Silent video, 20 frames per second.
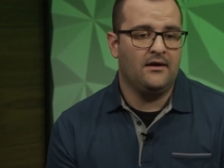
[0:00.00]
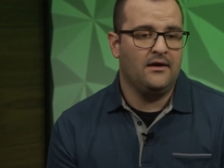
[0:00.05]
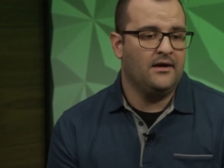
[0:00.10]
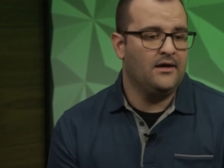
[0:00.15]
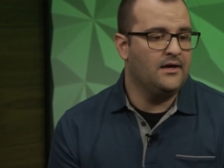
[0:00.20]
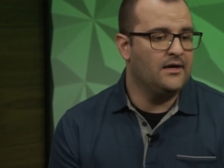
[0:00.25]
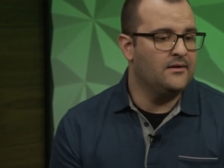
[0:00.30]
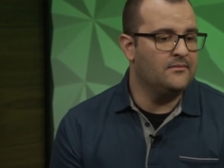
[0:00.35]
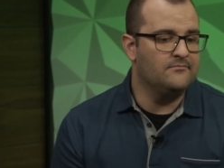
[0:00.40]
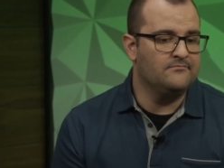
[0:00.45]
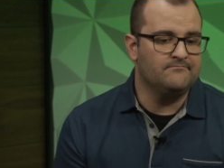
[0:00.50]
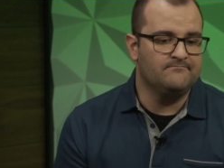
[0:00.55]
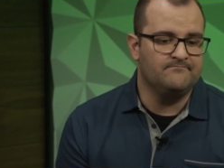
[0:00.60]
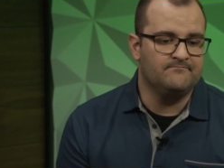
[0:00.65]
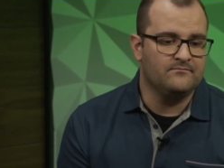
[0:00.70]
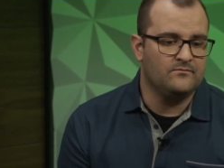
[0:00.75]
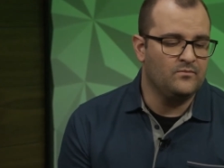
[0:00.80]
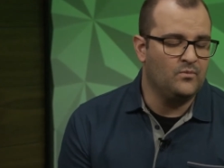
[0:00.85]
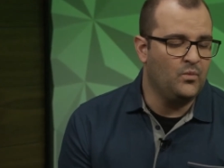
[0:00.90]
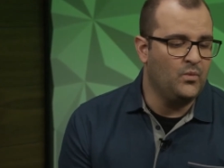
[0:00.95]

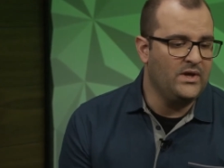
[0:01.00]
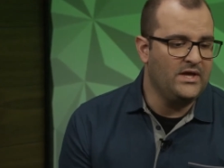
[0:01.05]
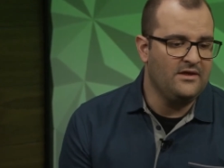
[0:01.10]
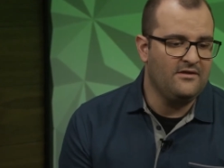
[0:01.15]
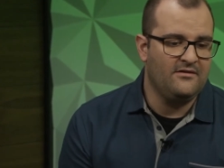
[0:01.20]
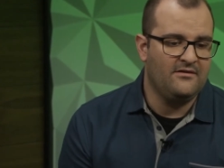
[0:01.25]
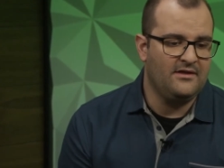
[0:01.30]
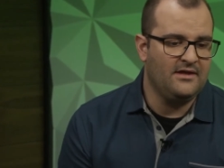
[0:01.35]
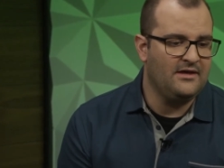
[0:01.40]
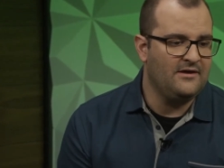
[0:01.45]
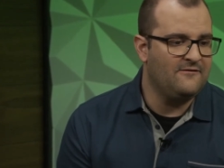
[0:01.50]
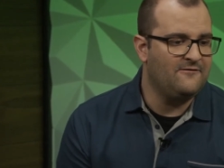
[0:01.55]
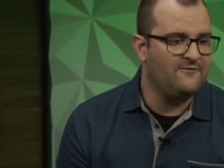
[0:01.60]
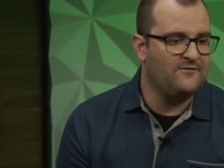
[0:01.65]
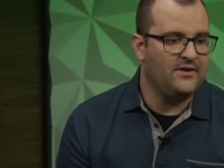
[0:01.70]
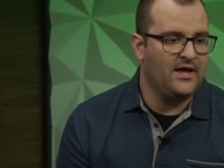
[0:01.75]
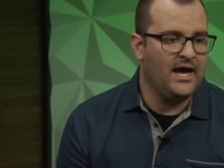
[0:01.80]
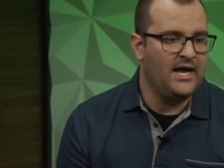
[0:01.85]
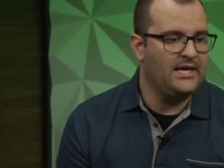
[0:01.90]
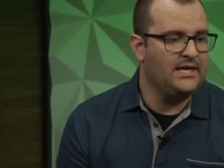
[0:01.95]
um, we see
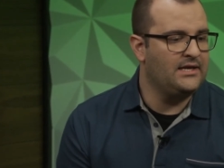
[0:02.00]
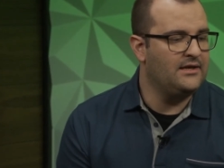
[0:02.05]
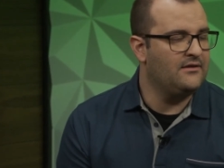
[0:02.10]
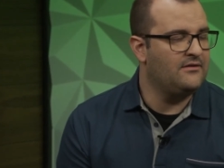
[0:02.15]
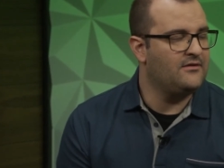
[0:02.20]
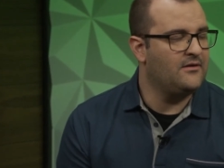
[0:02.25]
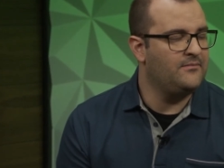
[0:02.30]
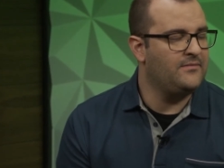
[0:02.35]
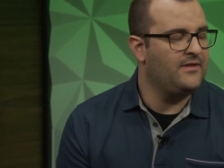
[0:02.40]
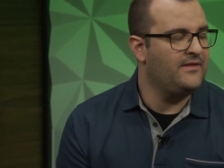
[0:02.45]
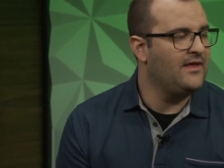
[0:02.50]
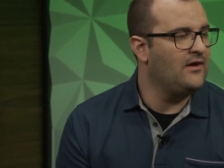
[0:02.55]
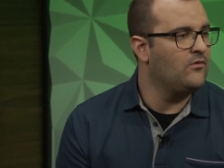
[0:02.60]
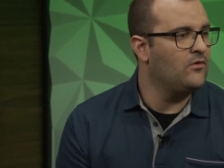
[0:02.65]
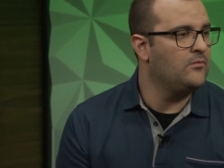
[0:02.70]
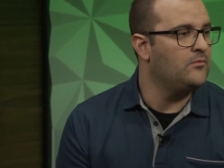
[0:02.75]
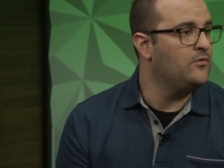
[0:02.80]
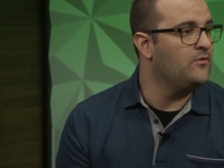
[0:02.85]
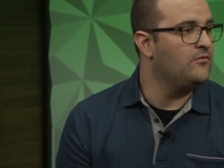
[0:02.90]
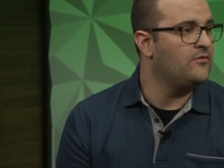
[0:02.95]
flighting as something that
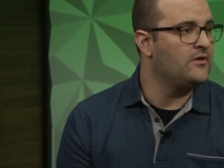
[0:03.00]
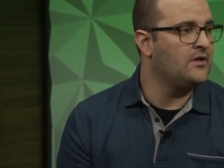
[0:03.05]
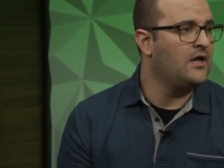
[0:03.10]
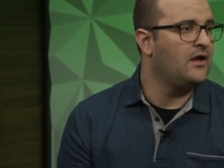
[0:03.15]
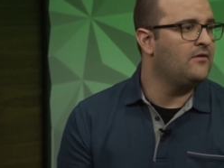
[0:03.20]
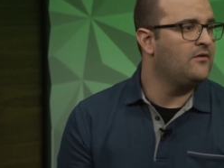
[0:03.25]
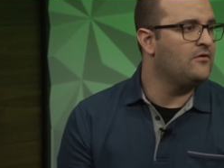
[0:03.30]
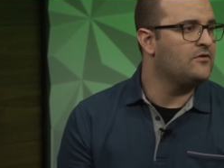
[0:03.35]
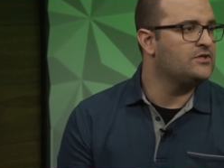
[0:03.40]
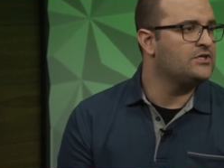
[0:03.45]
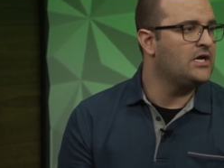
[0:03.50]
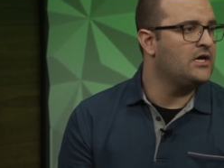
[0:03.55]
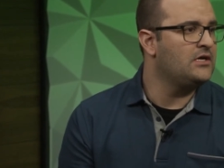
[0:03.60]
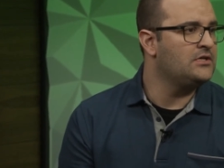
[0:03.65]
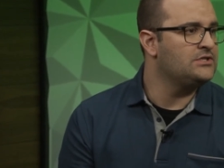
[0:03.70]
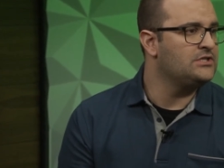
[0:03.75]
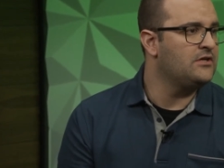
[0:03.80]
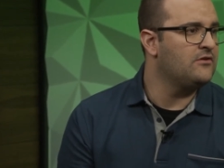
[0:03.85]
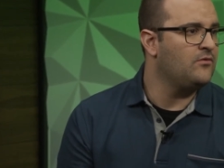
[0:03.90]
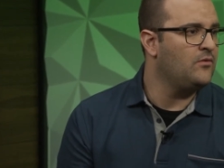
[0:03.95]
removes a lot of those
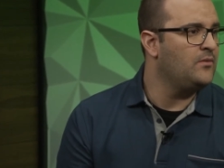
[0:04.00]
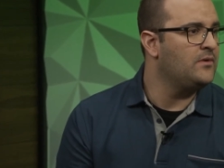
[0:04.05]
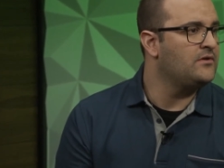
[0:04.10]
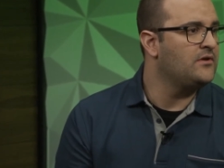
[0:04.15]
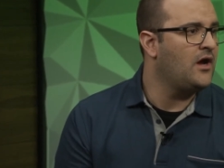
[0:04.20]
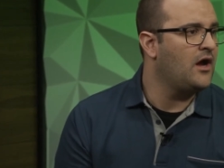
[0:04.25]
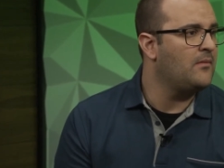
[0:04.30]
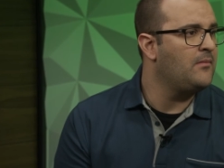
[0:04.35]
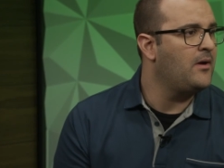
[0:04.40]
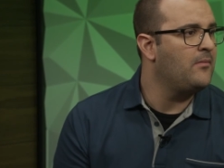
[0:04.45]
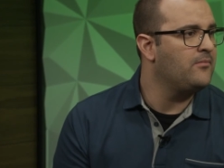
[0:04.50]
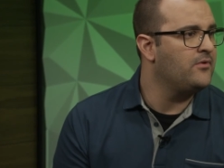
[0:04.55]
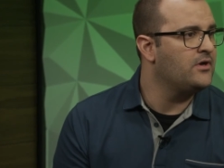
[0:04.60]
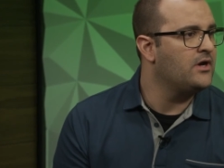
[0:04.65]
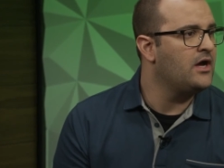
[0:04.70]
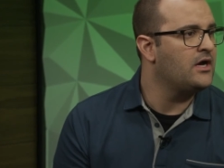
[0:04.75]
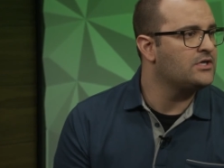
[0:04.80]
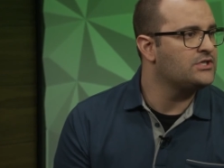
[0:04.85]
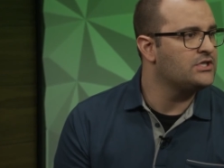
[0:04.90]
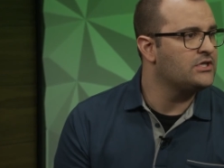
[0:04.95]
challenges when we talk about
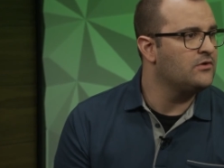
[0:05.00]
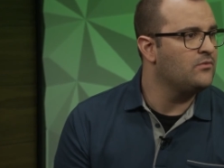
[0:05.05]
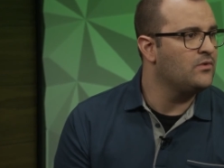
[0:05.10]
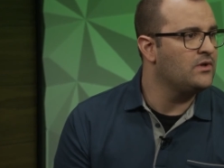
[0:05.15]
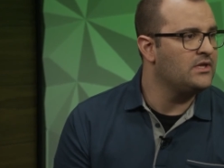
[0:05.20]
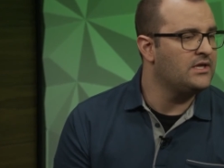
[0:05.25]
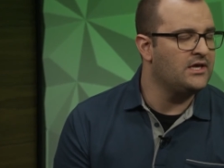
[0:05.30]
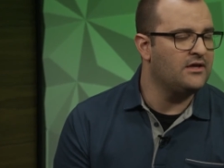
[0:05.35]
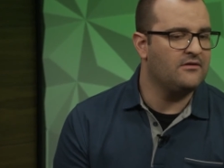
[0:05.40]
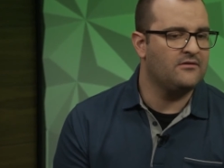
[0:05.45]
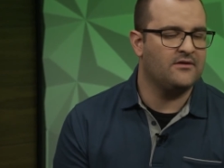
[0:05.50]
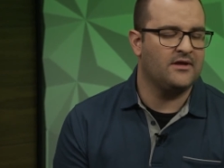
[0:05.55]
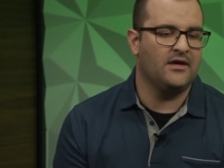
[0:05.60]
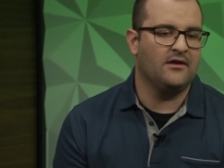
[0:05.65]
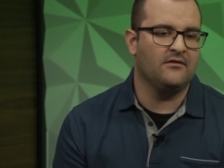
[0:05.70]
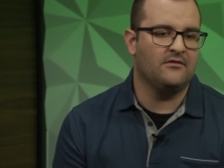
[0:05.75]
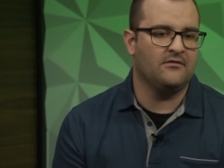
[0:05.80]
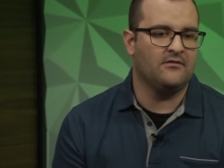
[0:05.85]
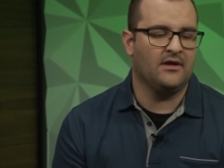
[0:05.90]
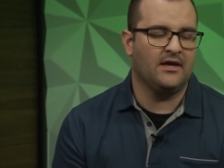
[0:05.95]
production and release,
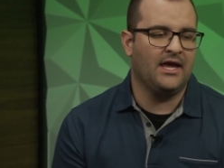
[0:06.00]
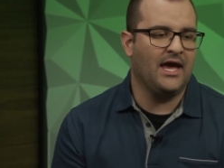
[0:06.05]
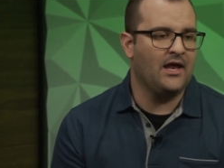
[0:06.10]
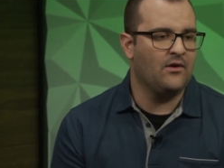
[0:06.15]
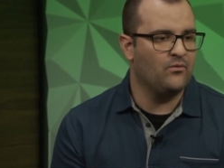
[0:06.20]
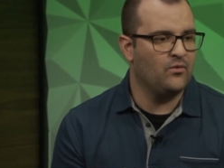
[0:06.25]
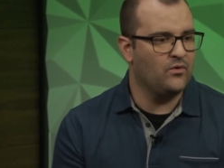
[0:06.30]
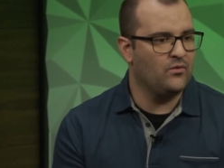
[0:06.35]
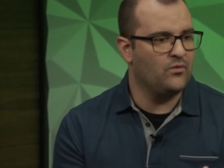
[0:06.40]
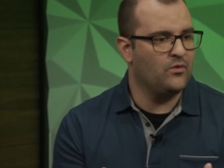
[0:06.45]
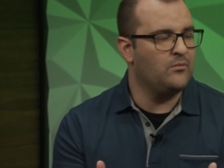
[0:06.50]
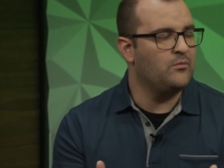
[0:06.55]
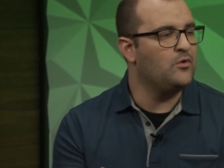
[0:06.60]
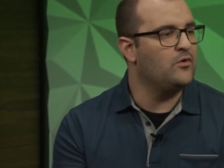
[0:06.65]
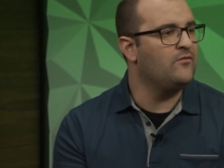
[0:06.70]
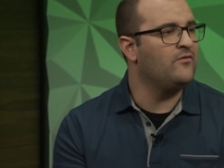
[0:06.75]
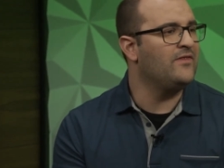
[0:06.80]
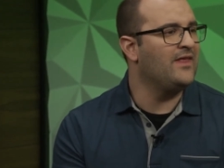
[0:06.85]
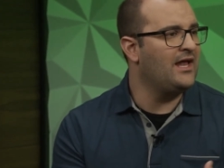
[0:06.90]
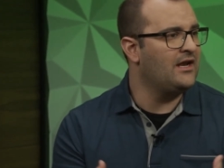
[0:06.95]
because again, we're
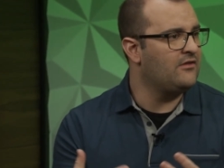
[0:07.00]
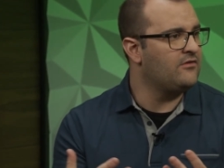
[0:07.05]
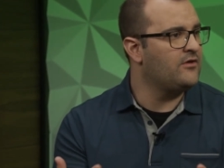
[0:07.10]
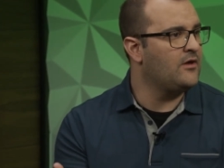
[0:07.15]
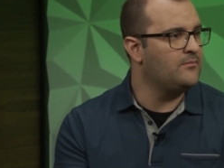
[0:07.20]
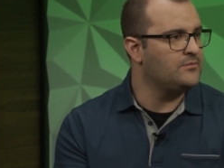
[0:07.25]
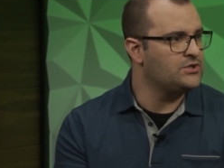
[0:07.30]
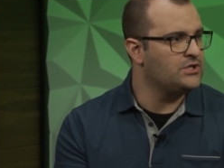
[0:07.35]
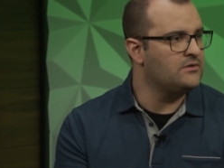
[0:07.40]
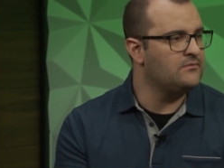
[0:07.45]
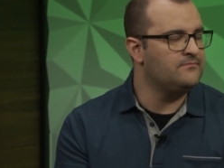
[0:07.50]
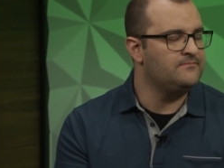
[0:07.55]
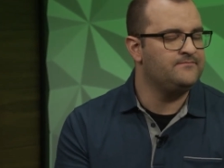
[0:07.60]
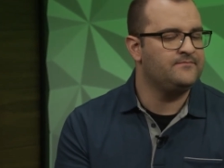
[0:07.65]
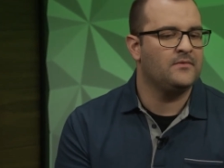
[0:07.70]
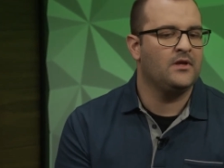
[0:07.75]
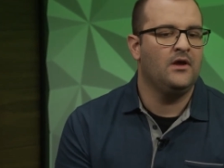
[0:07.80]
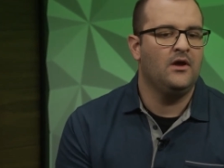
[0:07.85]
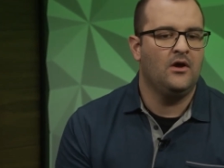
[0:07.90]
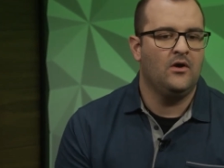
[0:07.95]
removing that assumption.
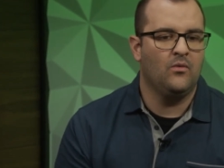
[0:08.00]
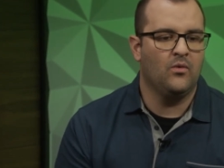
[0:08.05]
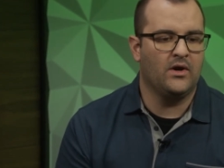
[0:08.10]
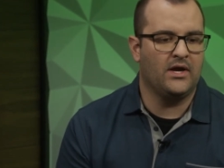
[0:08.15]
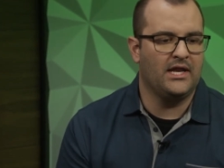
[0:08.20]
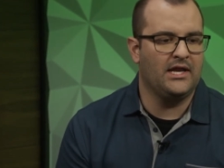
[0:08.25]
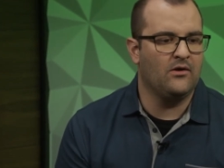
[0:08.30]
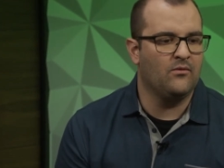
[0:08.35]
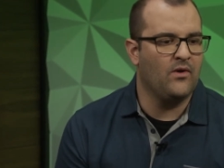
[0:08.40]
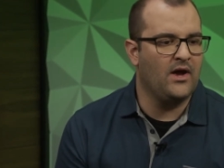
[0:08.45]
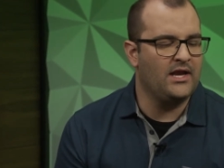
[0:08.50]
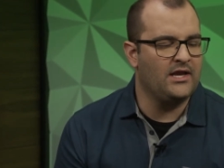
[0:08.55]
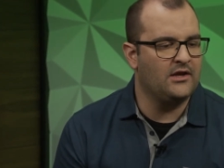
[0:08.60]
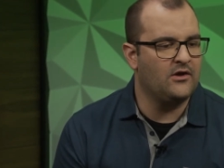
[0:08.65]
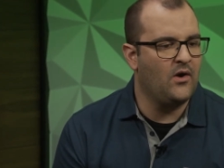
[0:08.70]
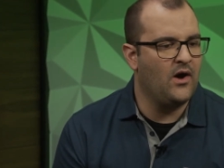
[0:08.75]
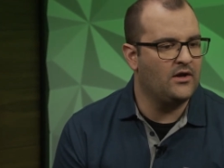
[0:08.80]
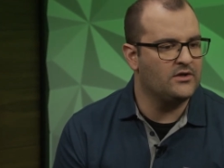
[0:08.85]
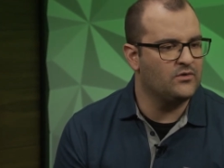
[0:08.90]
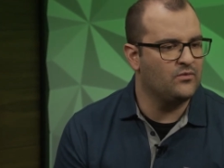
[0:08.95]
We're getting ready to
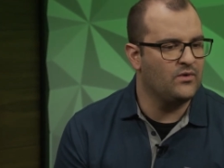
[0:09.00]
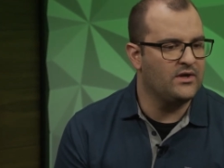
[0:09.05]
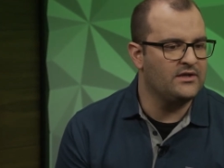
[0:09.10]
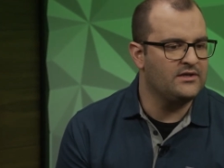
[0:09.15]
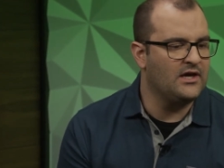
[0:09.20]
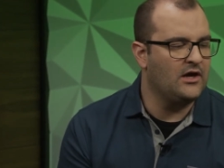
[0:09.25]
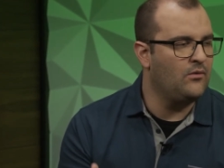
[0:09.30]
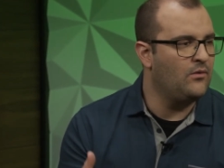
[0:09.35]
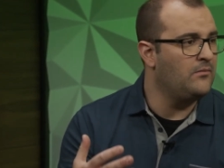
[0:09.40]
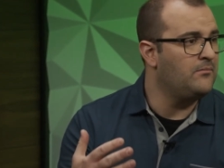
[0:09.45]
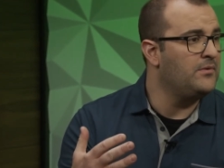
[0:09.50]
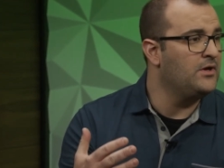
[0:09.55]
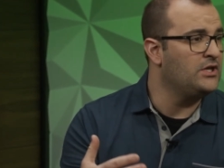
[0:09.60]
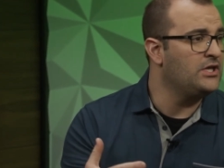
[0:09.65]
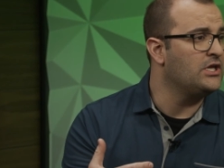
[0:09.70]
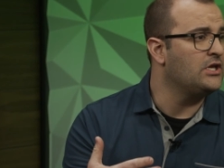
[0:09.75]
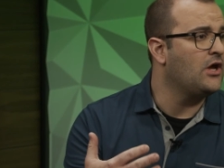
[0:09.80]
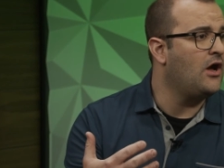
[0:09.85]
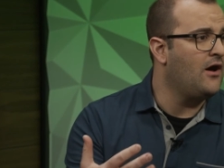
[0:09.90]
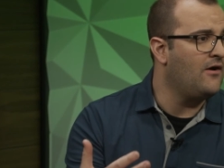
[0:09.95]
go out to retail with
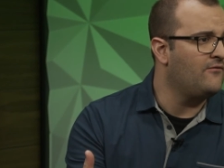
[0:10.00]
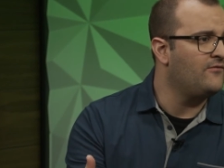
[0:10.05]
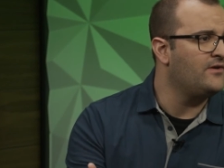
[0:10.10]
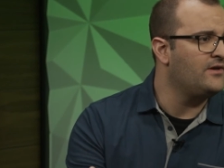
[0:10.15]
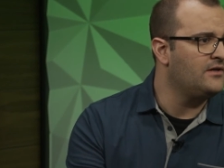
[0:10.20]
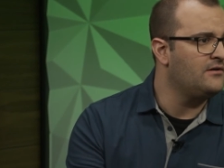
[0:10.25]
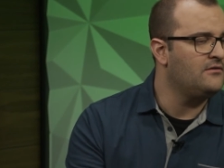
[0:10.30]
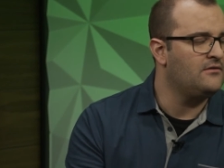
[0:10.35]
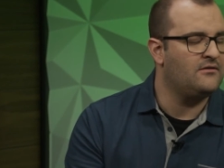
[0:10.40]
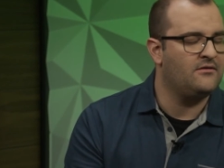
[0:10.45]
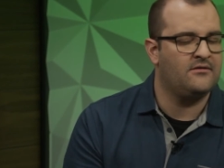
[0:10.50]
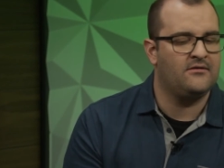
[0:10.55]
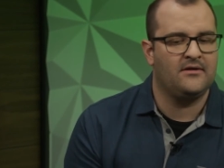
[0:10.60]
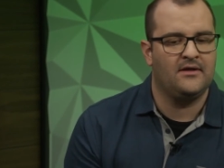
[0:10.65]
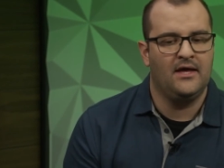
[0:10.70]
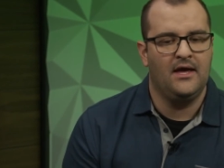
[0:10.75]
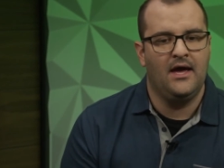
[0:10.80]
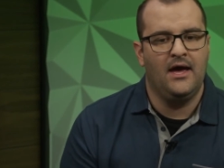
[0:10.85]
building confidence.